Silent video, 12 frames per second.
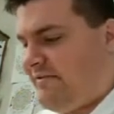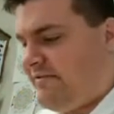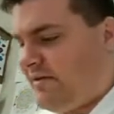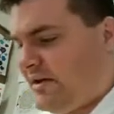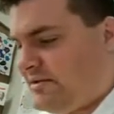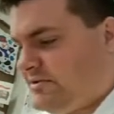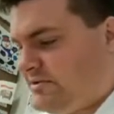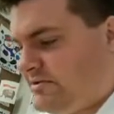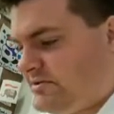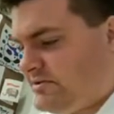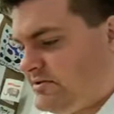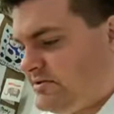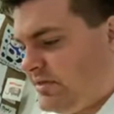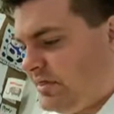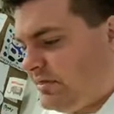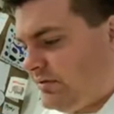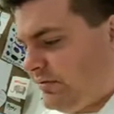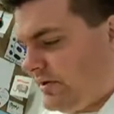like
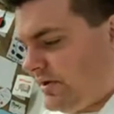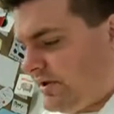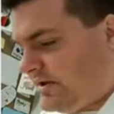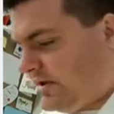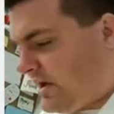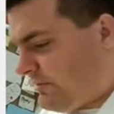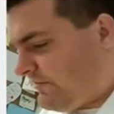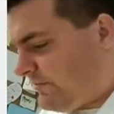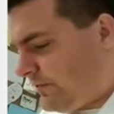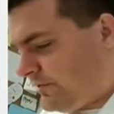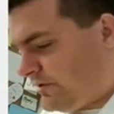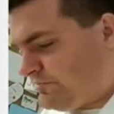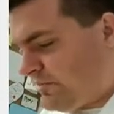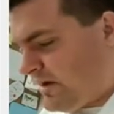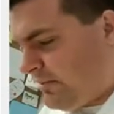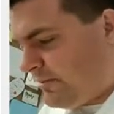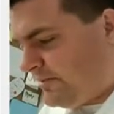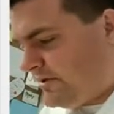3, 4, it's
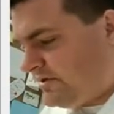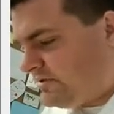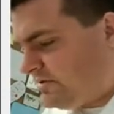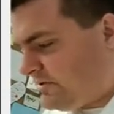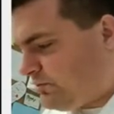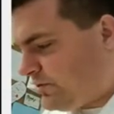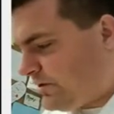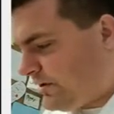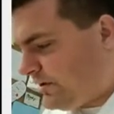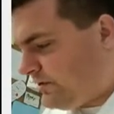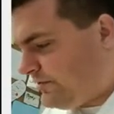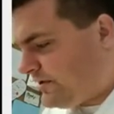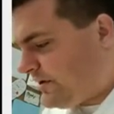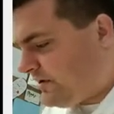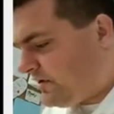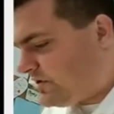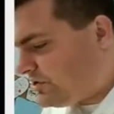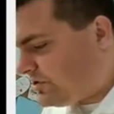probably somewhere over
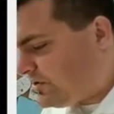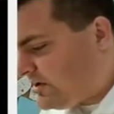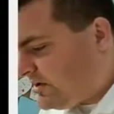here-ish.